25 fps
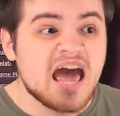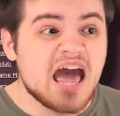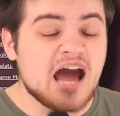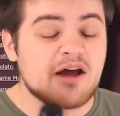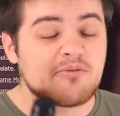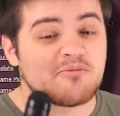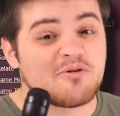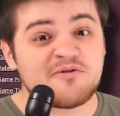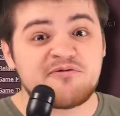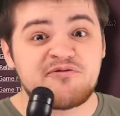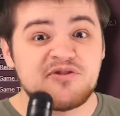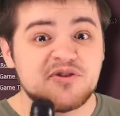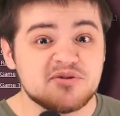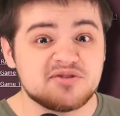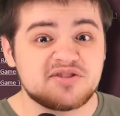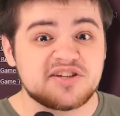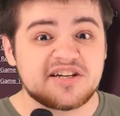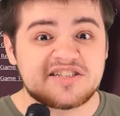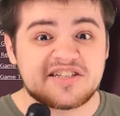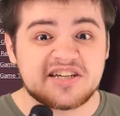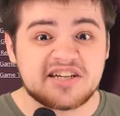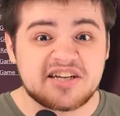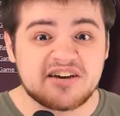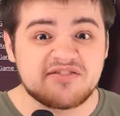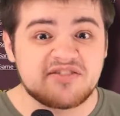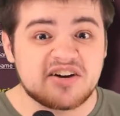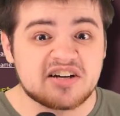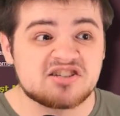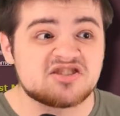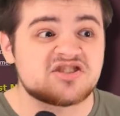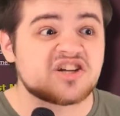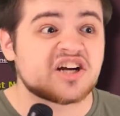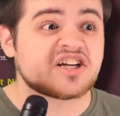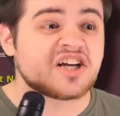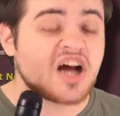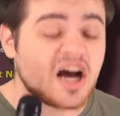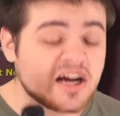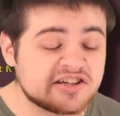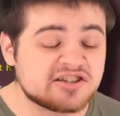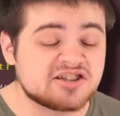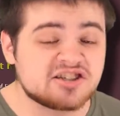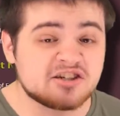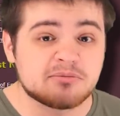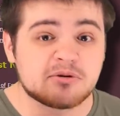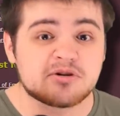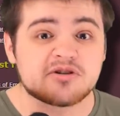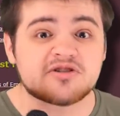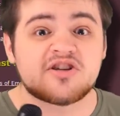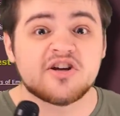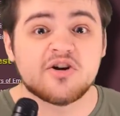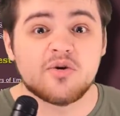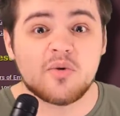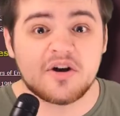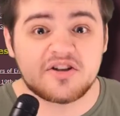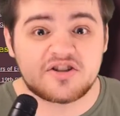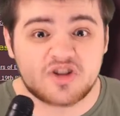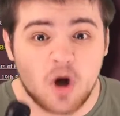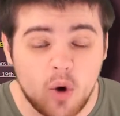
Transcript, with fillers: and refusing to give us the customers who would